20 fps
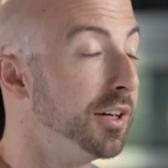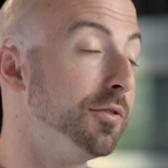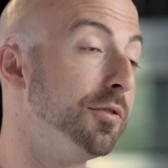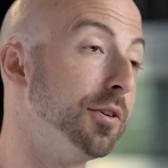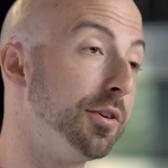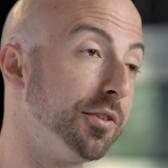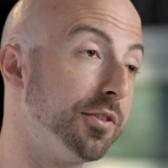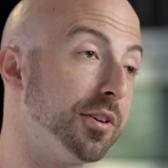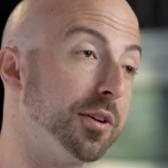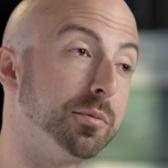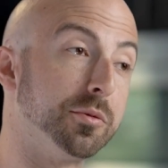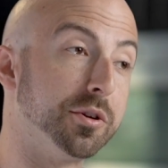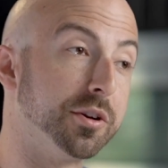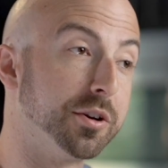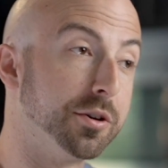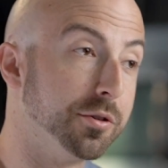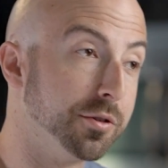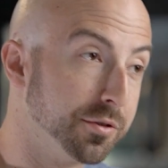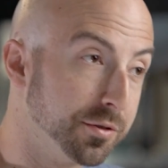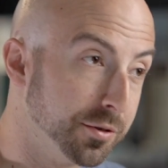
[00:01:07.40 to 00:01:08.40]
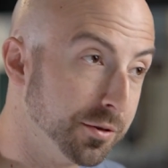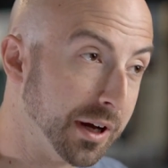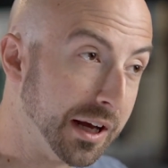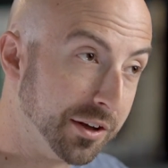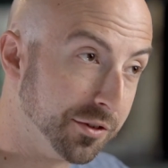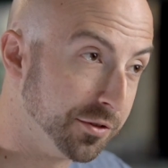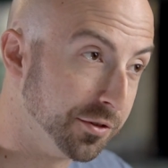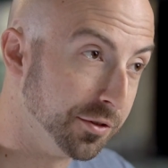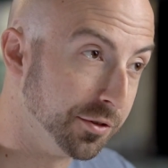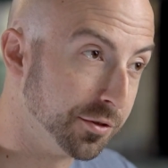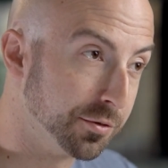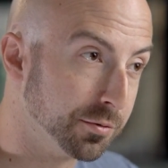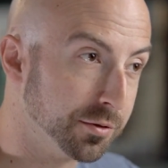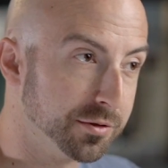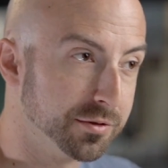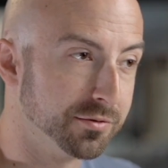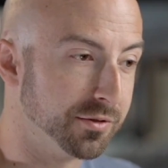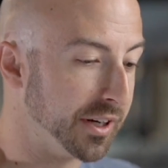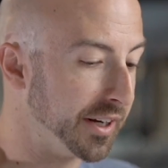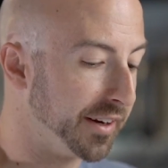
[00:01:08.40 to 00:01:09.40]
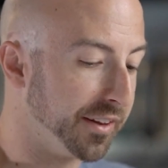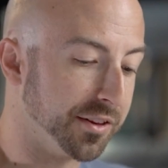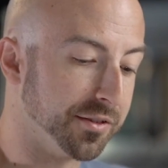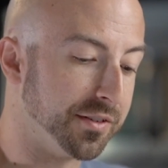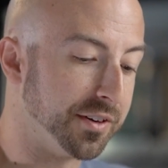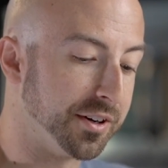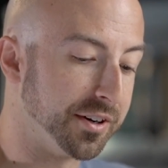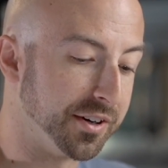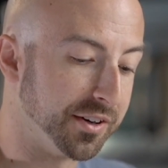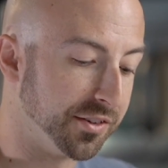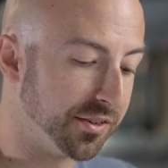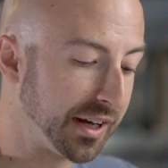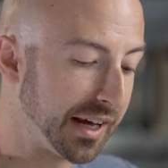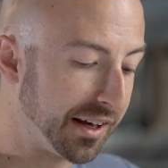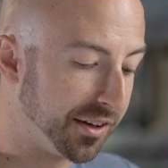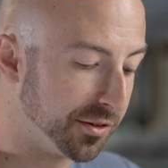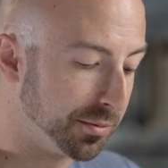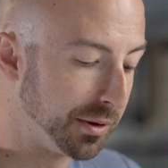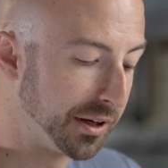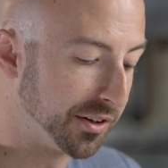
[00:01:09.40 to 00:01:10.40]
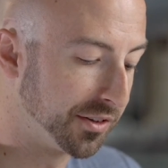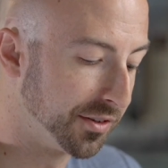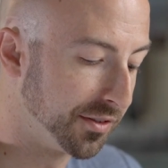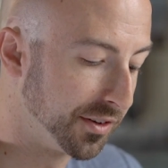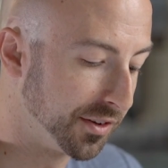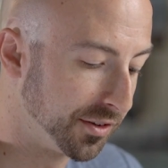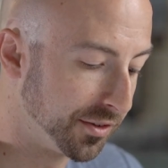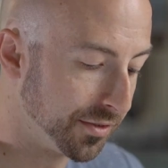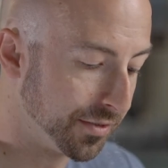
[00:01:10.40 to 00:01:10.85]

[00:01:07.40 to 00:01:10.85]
First, I'm going to go through, as usual, rating the various aspects of this